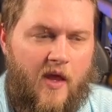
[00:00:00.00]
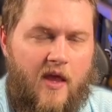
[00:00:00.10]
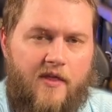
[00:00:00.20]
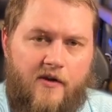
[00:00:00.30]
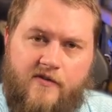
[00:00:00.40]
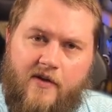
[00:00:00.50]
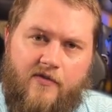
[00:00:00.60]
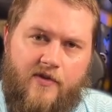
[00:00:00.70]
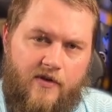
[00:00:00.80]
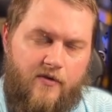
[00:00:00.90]
there's
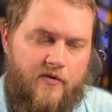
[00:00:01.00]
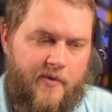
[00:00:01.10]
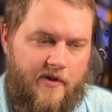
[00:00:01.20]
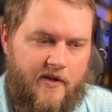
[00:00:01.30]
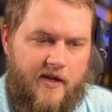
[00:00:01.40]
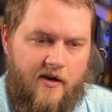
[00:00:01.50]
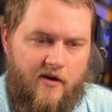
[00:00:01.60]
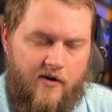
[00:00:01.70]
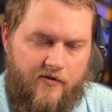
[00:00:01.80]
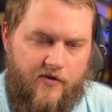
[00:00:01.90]
definitely usability
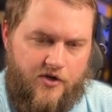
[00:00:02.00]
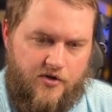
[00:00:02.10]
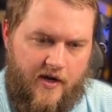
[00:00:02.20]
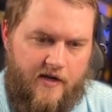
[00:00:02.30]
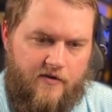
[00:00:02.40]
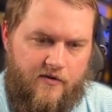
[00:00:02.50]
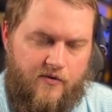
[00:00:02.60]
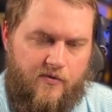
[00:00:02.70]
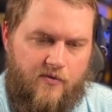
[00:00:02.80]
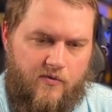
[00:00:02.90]
here if you're trying
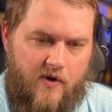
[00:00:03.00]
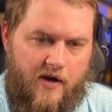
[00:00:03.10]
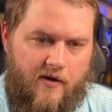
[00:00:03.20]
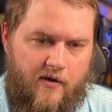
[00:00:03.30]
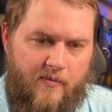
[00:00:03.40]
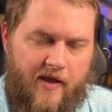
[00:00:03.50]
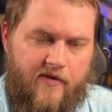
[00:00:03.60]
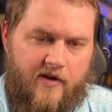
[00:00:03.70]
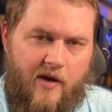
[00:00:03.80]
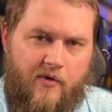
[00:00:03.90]
to run a
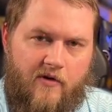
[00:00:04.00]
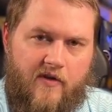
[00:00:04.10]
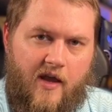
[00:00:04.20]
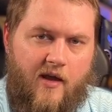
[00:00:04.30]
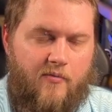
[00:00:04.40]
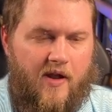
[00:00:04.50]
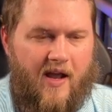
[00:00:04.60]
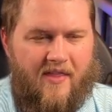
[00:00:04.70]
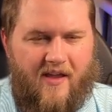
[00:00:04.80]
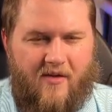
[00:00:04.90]
basic network scan, but
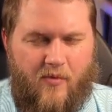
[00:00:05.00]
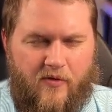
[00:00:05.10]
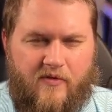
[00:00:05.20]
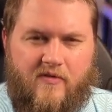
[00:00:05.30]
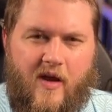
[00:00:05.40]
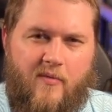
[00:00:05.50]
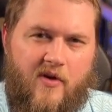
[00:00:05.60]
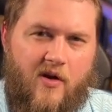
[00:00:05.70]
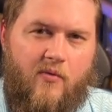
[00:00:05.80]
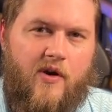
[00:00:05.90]
I think most of the time you're
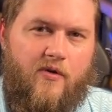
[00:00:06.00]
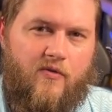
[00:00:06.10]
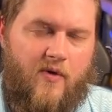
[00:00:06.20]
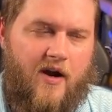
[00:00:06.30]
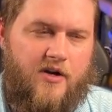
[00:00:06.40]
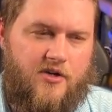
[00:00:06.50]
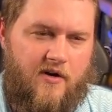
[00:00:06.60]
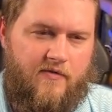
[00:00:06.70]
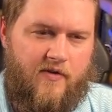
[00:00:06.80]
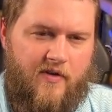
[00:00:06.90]
going to want to use
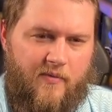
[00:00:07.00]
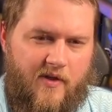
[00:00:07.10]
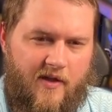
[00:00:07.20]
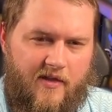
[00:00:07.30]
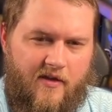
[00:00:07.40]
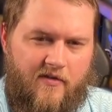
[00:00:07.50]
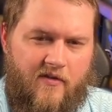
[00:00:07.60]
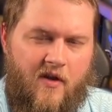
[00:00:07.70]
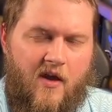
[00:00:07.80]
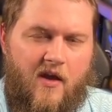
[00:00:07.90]
Wireshark for something like this,
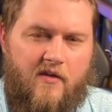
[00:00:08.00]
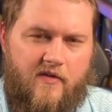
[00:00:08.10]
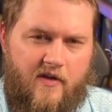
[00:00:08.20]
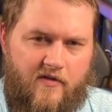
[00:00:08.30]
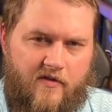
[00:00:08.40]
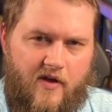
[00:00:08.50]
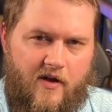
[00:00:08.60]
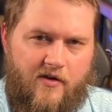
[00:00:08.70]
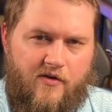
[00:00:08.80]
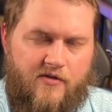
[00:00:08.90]
since
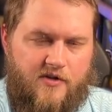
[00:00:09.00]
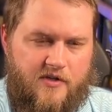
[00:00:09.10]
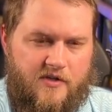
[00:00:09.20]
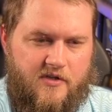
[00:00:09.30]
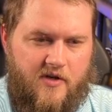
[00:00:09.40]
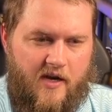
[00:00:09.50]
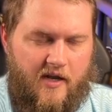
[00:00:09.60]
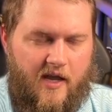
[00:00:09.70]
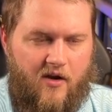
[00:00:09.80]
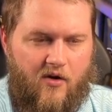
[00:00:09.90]
you're just trying to
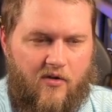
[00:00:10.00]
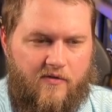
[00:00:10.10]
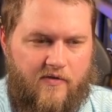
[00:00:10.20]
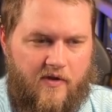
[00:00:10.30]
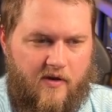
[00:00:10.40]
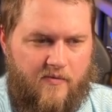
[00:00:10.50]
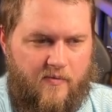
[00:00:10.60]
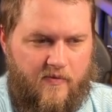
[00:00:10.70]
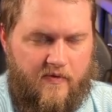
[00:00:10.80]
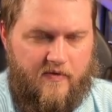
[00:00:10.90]
get all of the
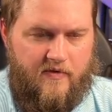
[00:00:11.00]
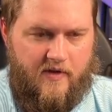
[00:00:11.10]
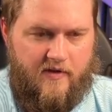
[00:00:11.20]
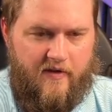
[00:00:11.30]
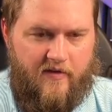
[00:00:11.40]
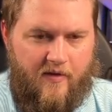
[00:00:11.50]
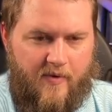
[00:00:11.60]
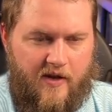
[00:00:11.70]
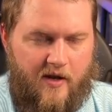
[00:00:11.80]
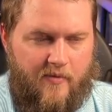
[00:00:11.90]

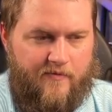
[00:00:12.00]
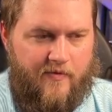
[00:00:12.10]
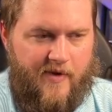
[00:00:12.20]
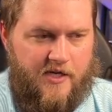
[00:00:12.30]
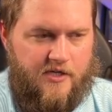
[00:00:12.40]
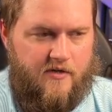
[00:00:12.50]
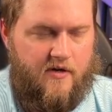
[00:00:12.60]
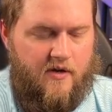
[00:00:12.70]
TCP dump information.